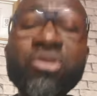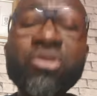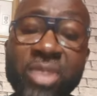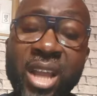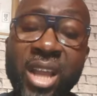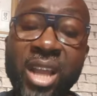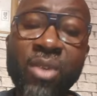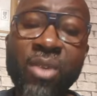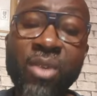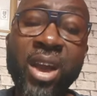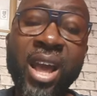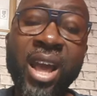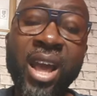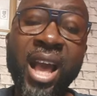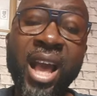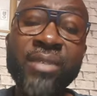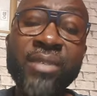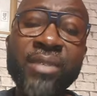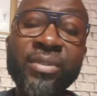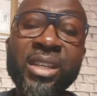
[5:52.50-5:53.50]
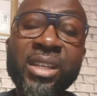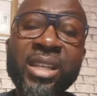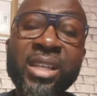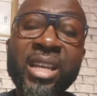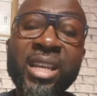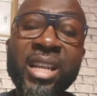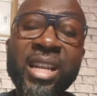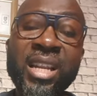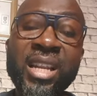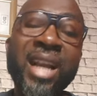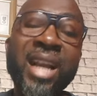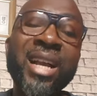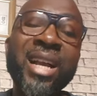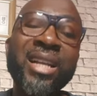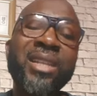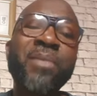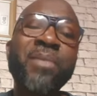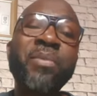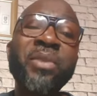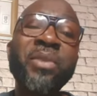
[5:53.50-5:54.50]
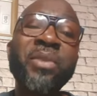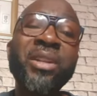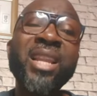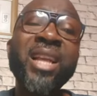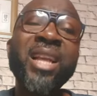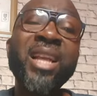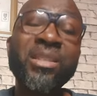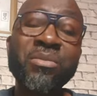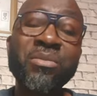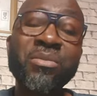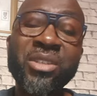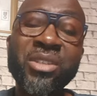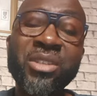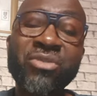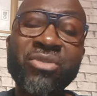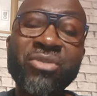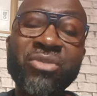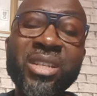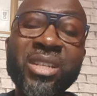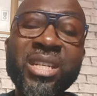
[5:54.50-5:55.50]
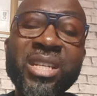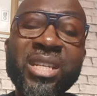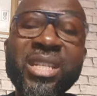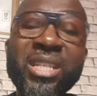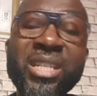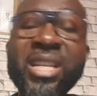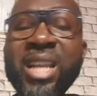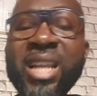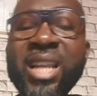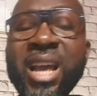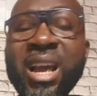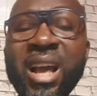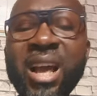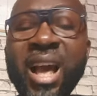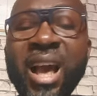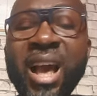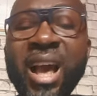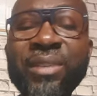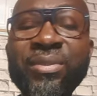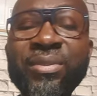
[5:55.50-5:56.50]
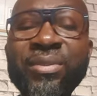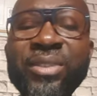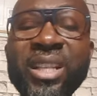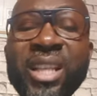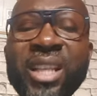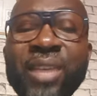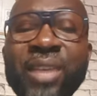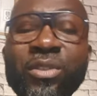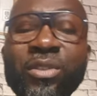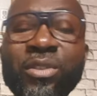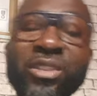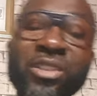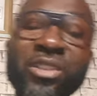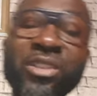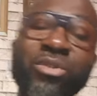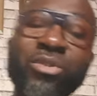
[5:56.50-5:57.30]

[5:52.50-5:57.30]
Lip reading: you now go and have a NACA separately as a ministry? They now have Center for Disease